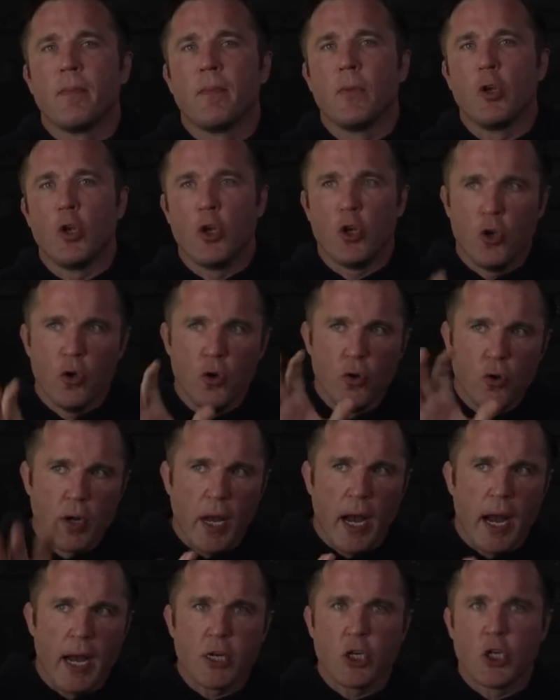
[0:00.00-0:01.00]
You
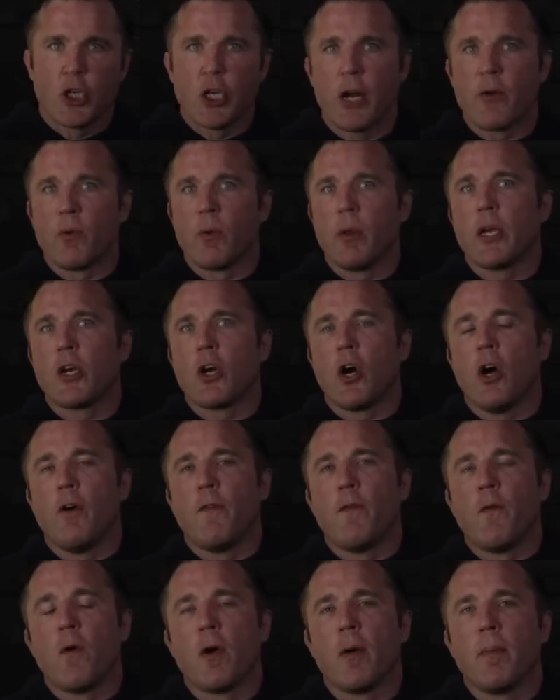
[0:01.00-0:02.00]
guys generally call
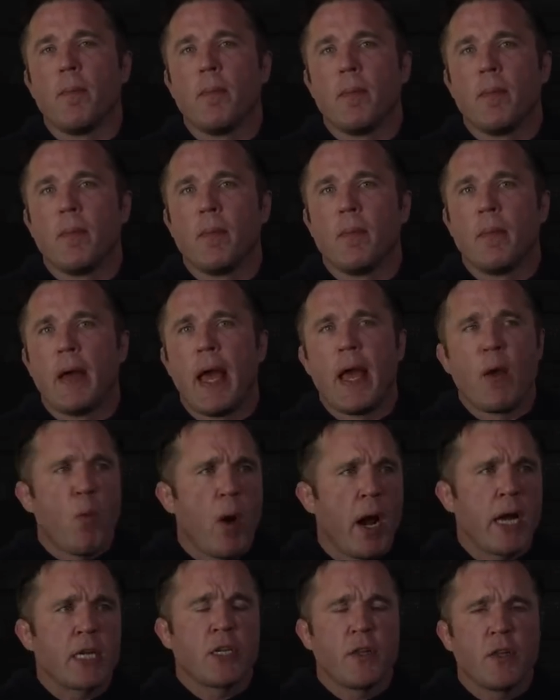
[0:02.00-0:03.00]
for them. Hey,
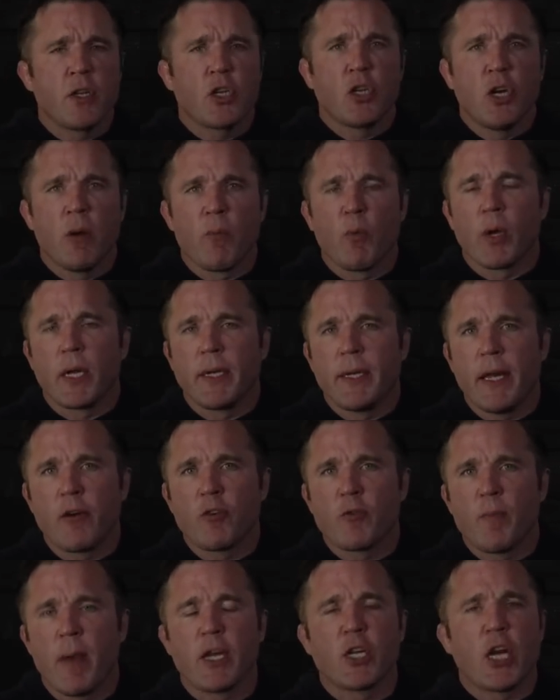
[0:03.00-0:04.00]
why isn't this a number one
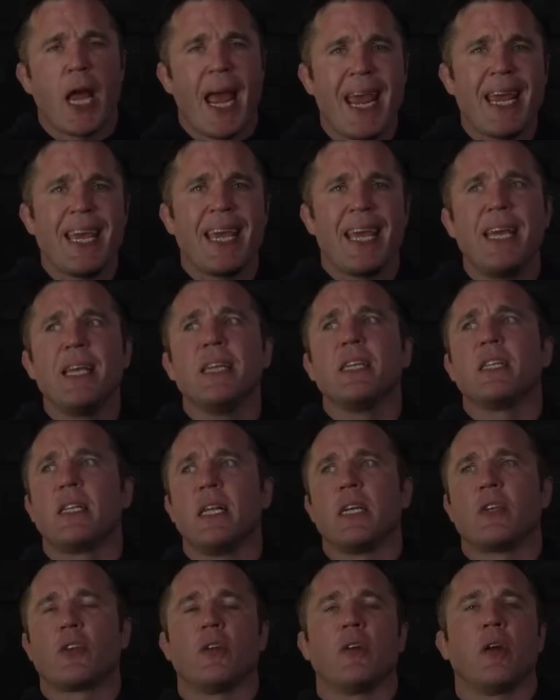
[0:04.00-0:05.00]
contenders match? Hey, is
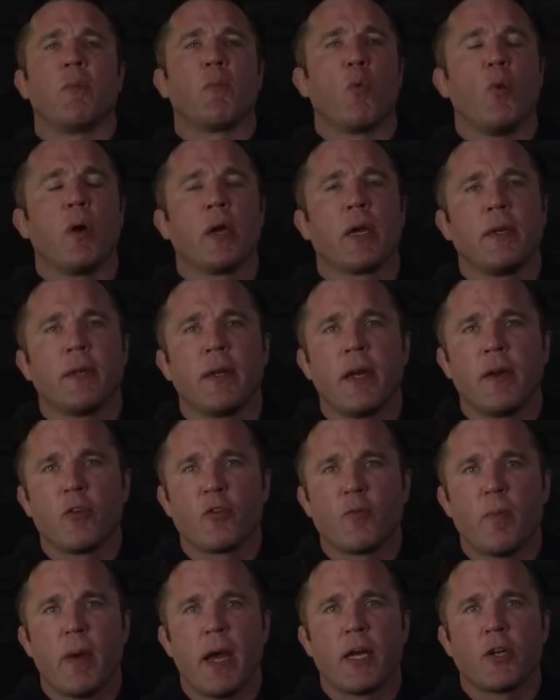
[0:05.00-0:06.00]
this a number one
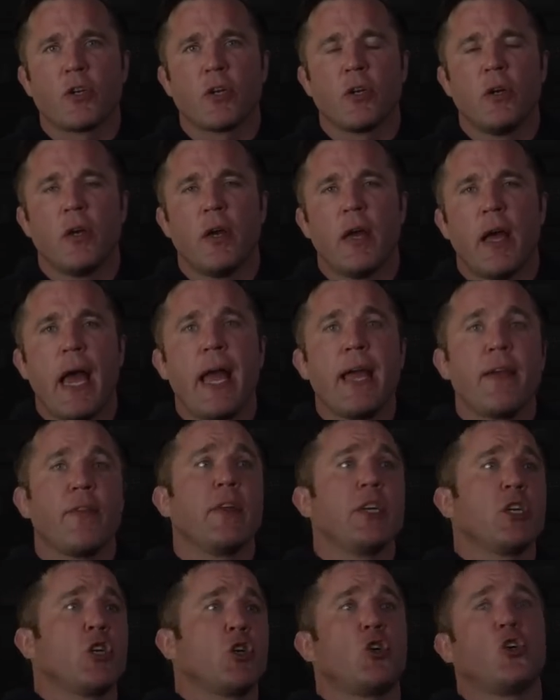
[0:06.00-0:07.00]
contenders match? hey,
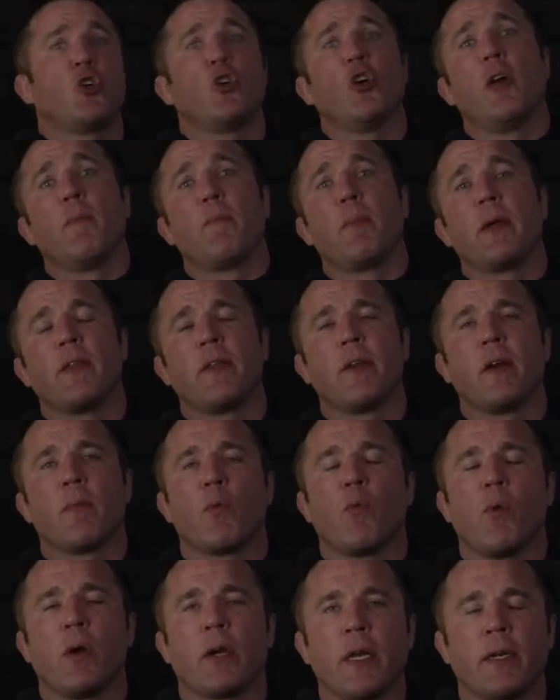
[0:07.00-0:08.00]
this should be the
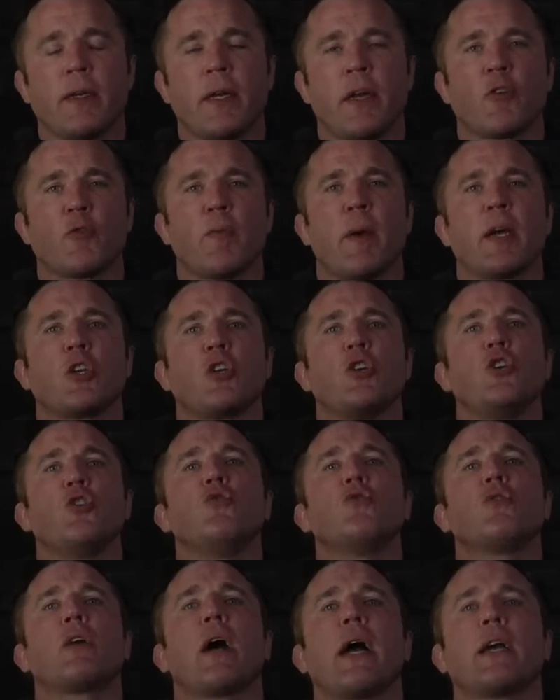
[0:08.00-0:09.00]
number one contenders match.
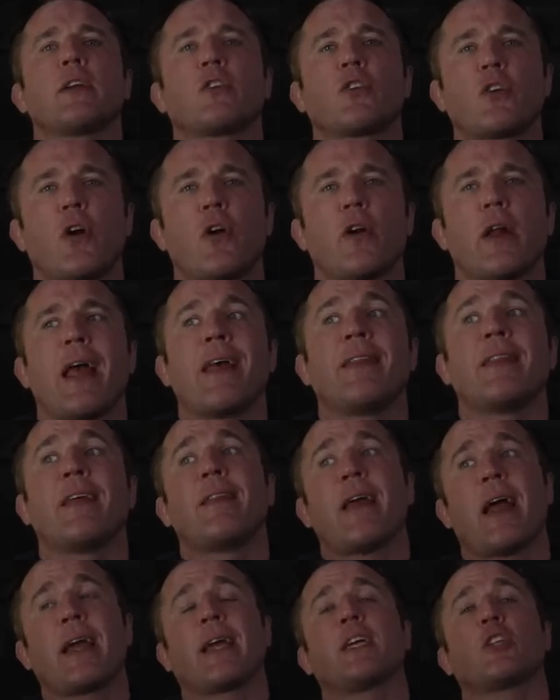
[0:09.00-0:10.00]
You guys start it, and then
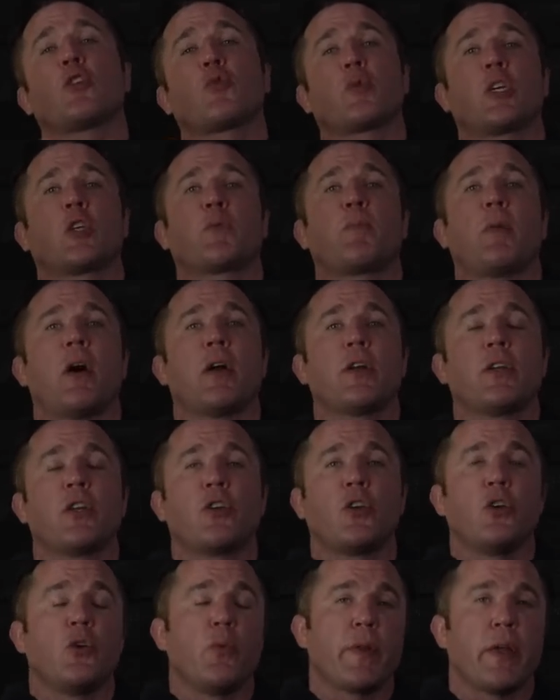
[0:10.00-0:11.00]
that gets responded
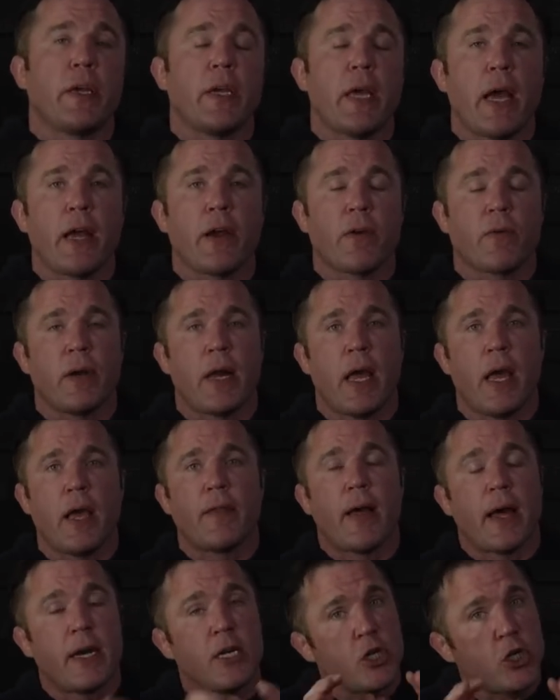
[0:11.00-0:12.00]
to with a yay or an a.
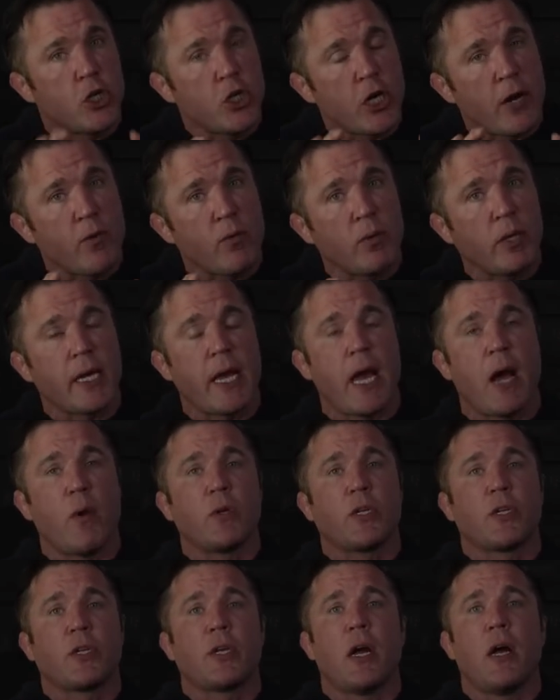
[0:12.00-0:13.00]
That is generally how
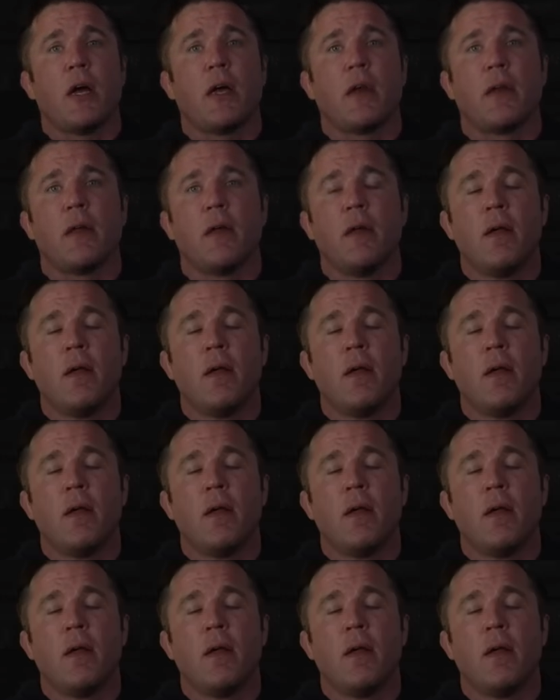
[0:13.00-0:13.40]
it's done.